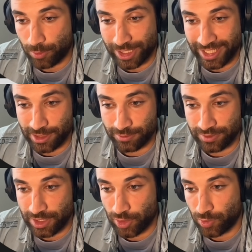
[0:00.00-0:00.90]
what kind of
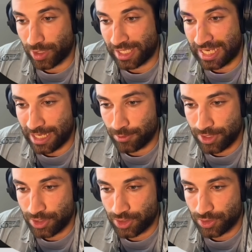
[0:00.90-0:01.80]
video and what
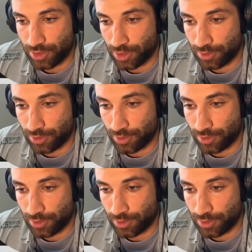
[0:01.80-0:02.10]
language,